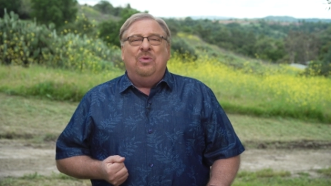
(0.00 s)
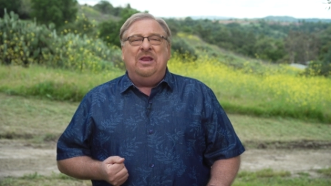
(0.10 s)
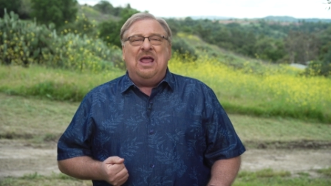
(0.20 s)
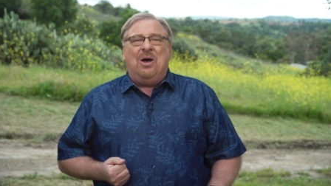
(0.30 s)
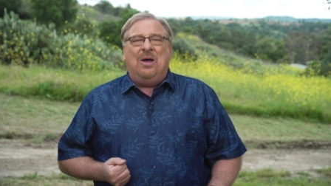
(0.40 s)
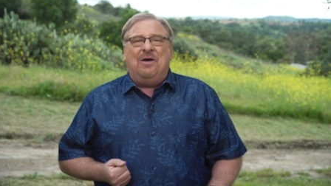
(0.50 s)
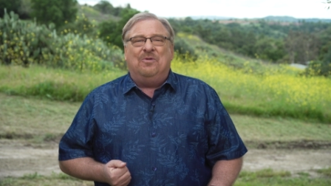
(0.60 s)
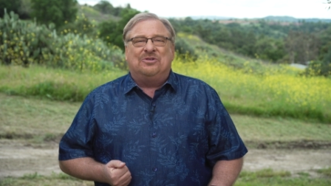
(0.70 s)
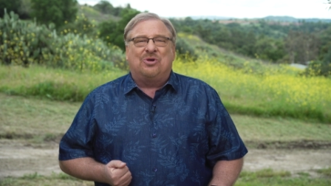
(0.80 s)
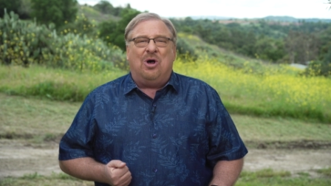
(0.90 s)
we now have
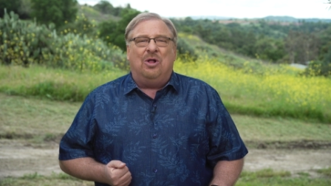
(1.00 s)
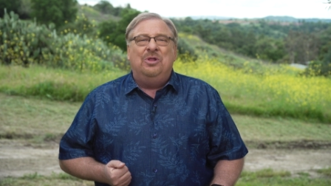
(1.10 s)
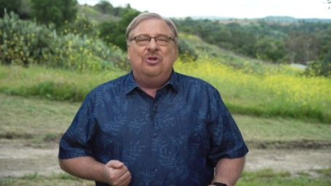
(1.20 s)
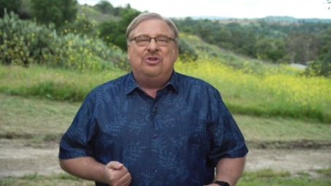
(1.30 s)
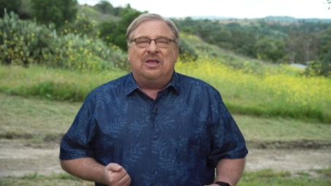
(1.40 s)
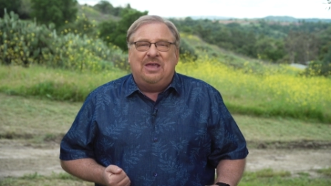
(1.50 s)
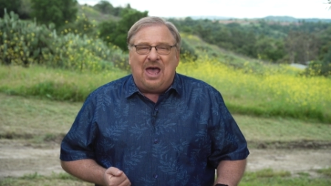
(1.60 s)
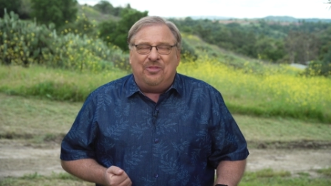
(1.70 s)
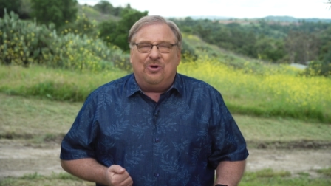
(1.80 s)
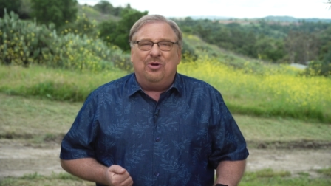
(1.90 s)
what's called
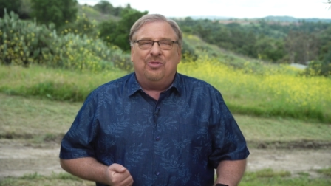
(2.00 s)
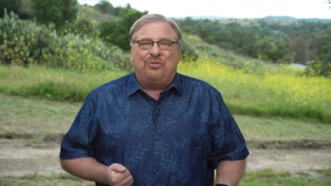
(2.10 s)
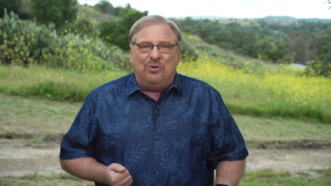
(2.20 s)
Together